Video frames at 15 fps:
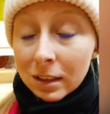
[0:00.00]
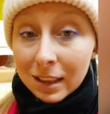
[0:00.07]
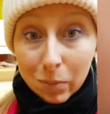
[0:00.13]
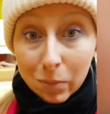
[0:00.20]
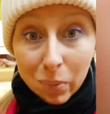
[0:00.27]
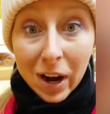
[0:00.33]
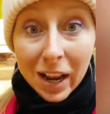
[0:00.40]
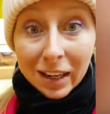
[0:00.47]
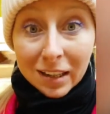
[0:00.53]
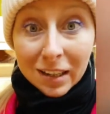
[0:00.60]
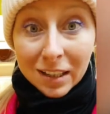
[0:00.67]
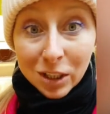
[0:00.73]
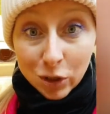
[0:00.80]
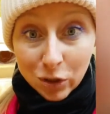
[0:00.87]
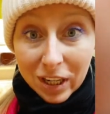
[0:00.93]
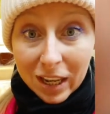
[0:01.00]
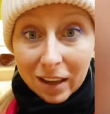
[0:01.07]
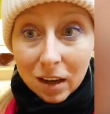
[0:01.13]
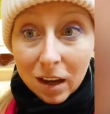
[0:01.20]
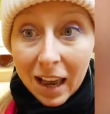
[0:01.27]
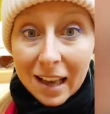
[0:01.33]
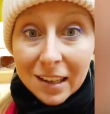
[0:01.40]
the bread today
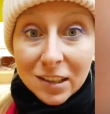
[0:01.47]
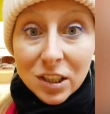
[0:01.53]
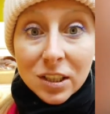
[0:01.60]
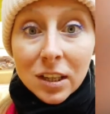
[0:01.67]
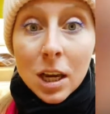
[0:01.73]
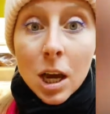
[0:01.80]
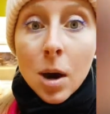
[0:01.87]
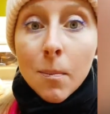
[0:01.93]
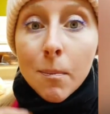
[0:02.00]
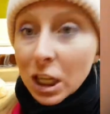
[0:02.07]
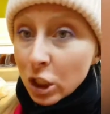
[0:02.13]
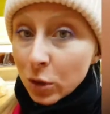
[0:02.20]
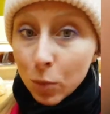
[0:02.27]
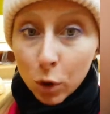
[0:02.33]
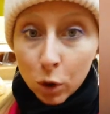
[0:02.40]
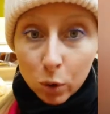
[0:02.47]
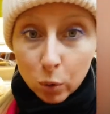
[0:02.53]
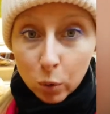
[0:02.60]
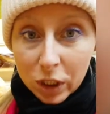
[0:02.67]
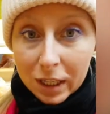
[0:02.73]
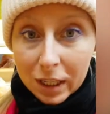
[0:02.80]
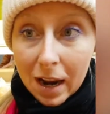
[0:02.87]
has much more
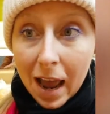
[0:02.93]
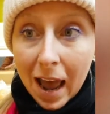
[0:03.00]
gluten,